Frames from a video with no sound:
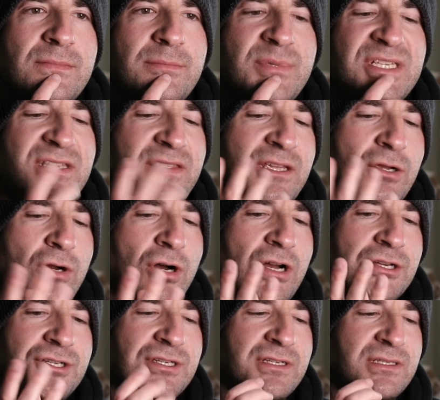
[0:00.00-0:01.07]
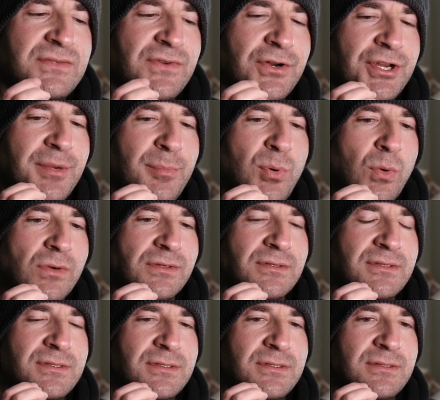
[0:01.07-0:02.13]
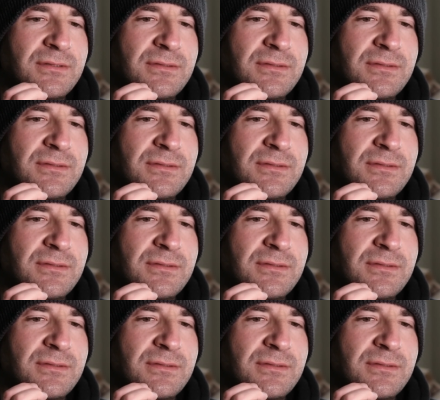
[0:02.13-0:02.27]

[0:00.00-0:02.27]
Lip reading: because I think caution is very important.